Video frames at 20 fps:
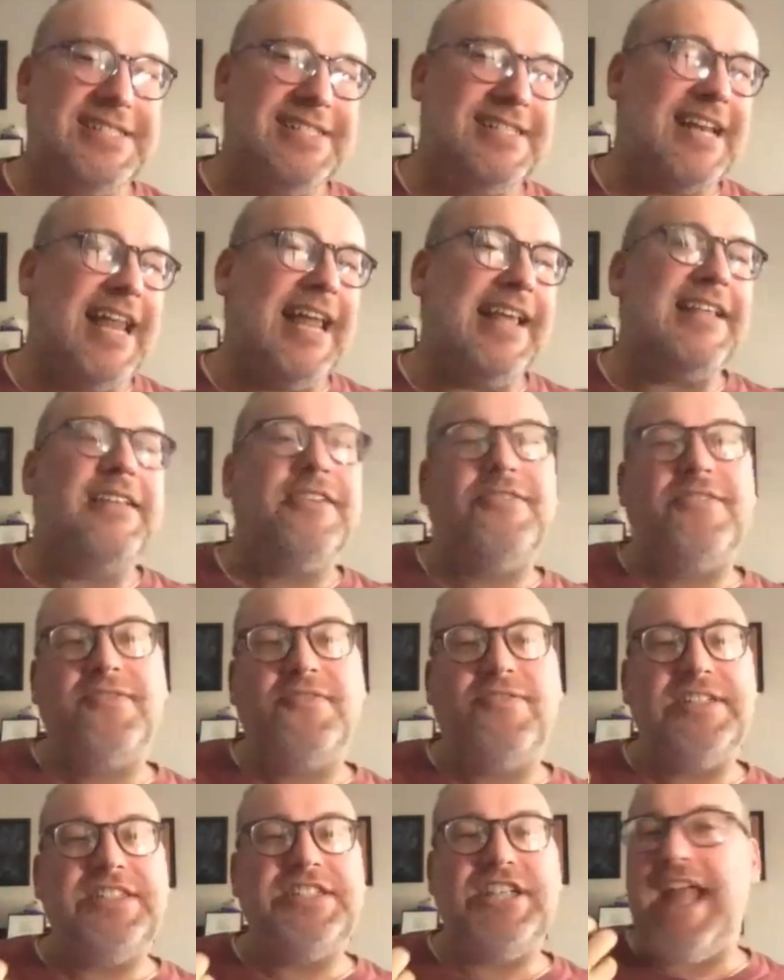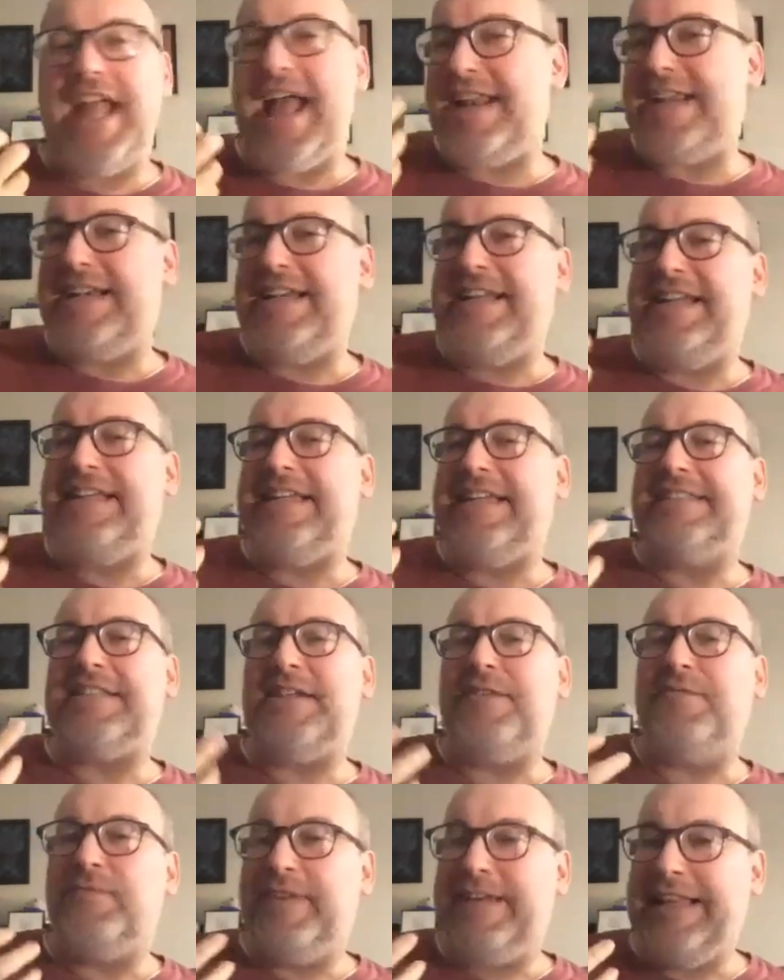like Christianity,
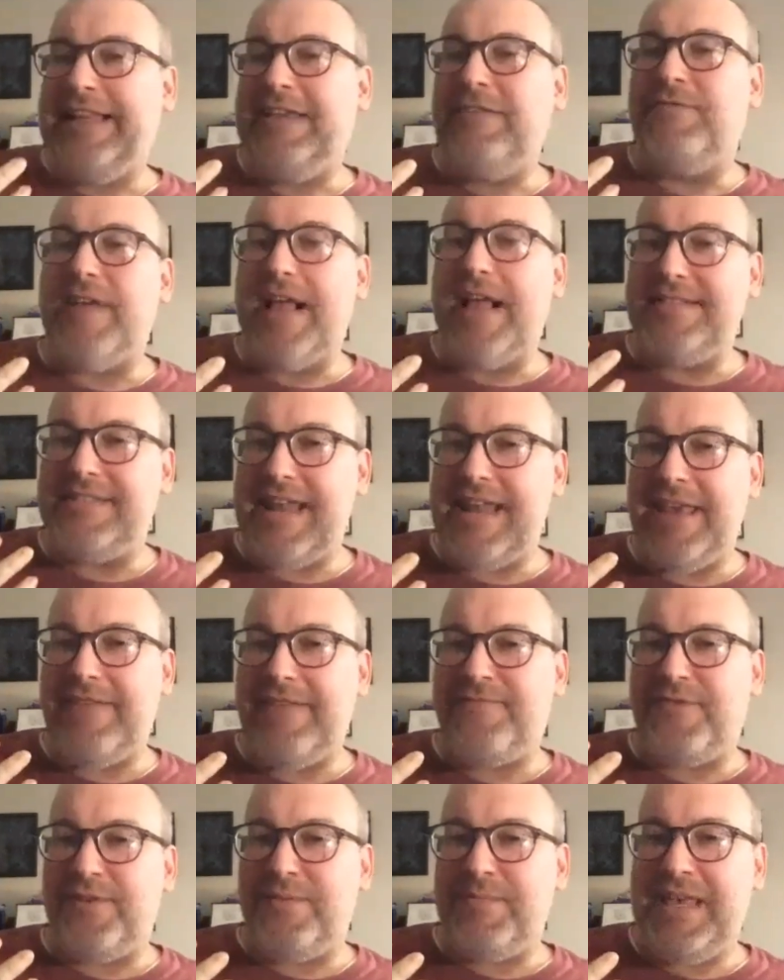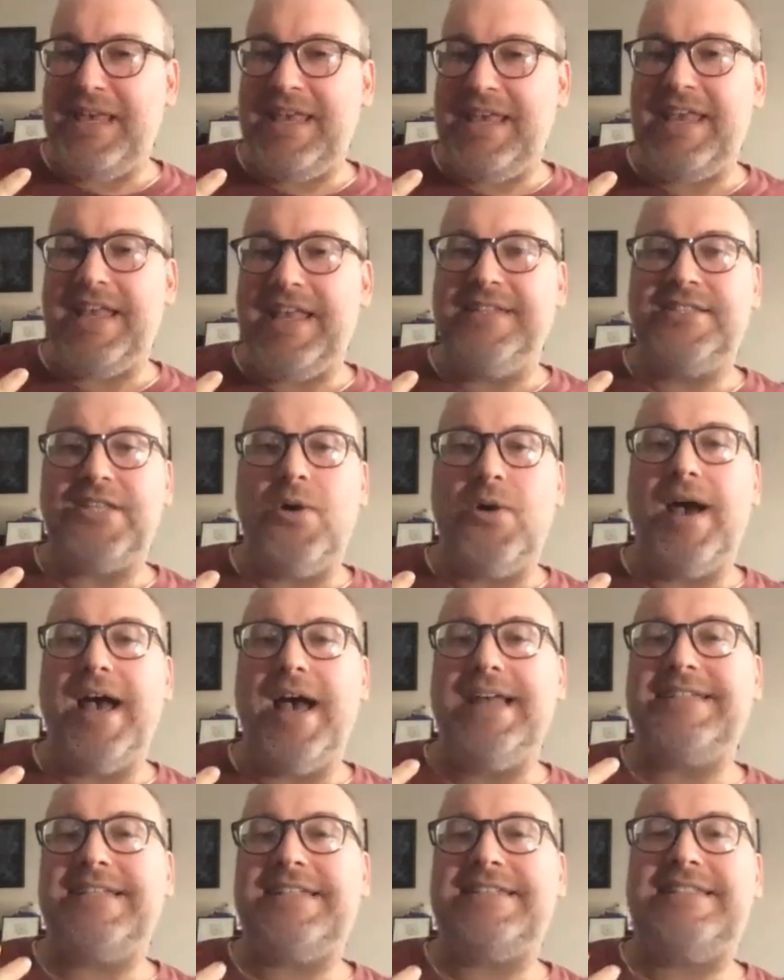doesn't really resonate for me, and so I
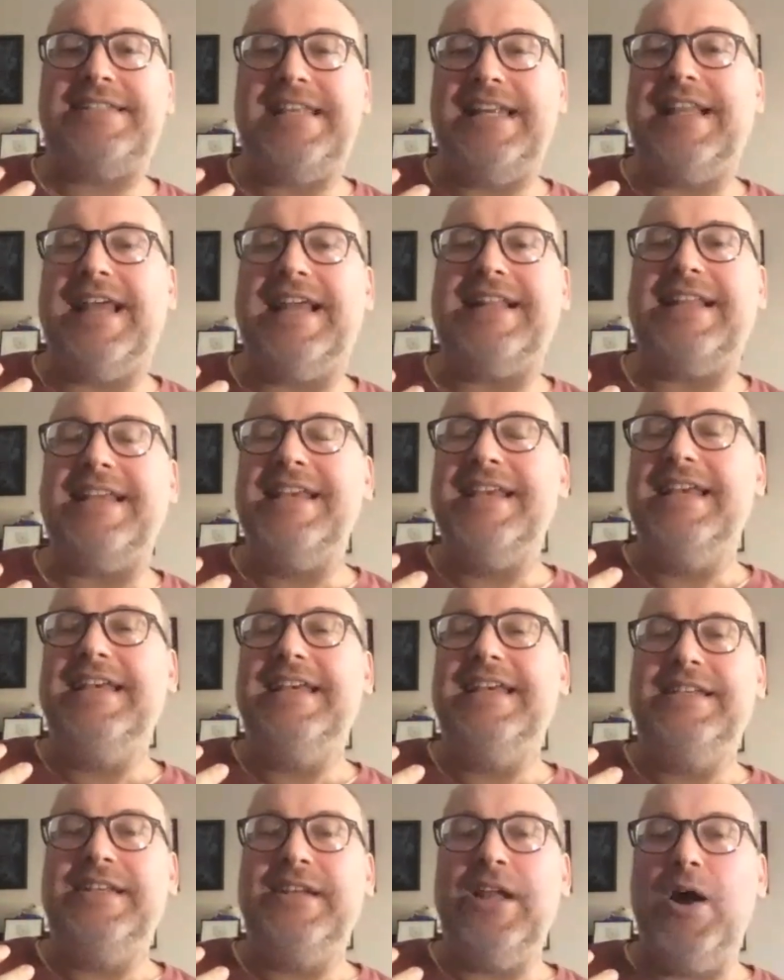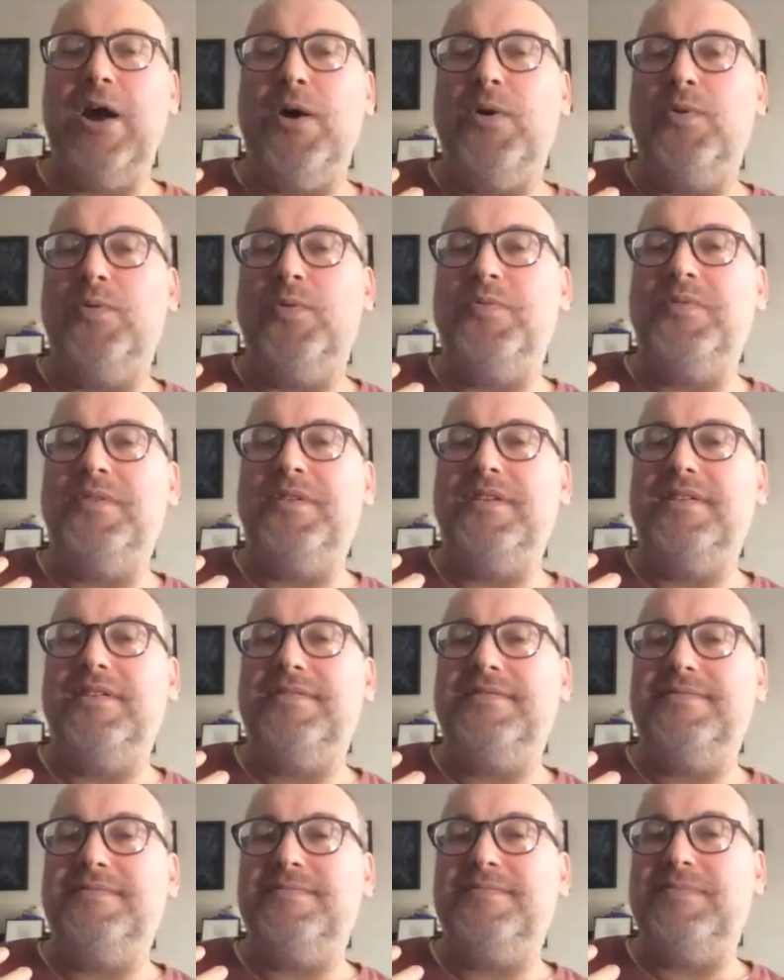like you know
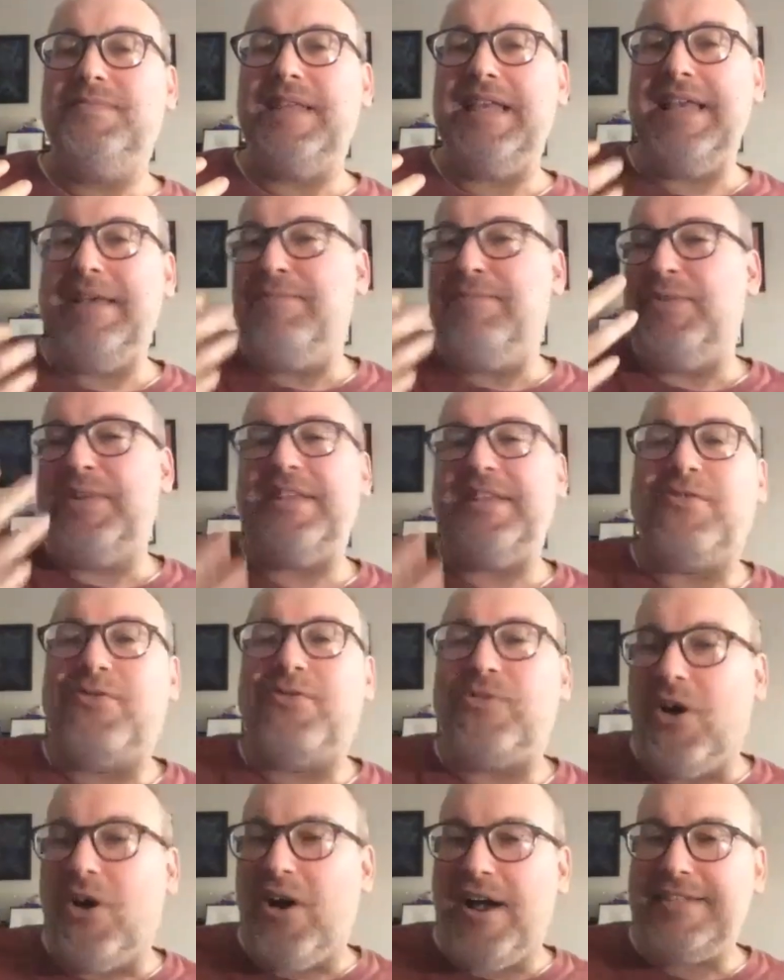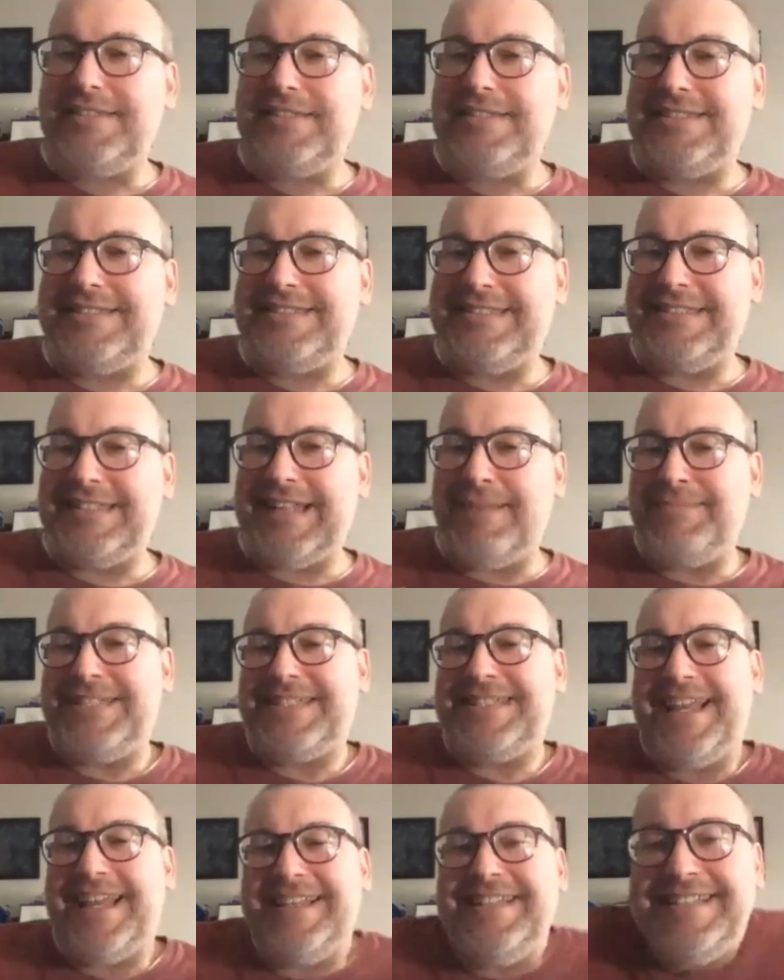him with the cross. I'm
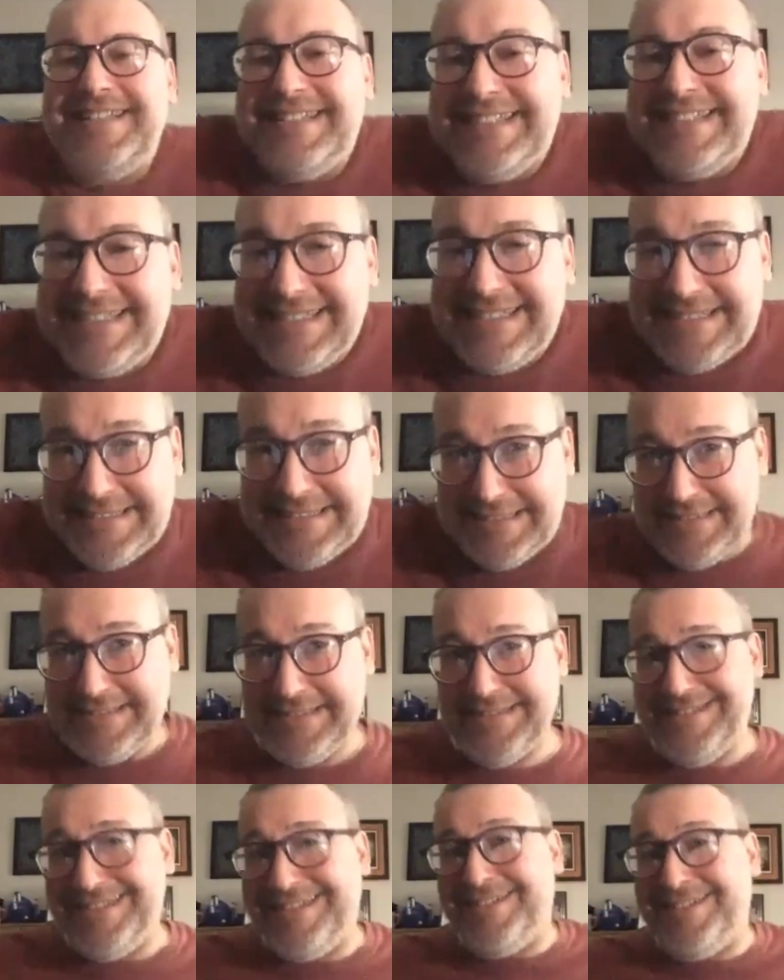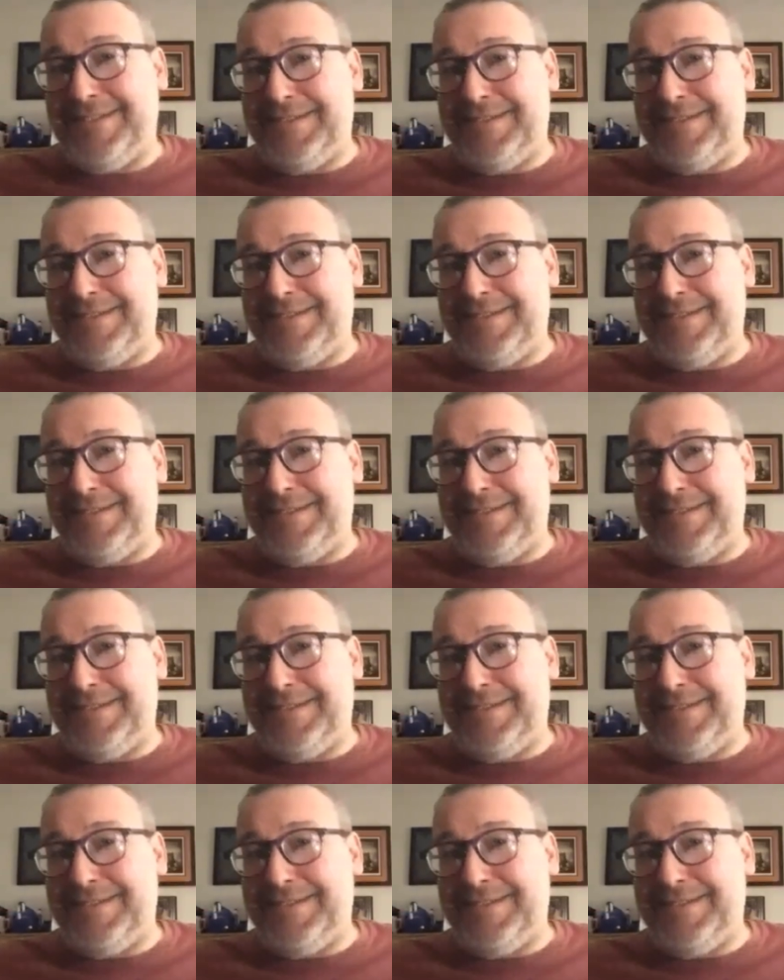just like, yeah. yeah.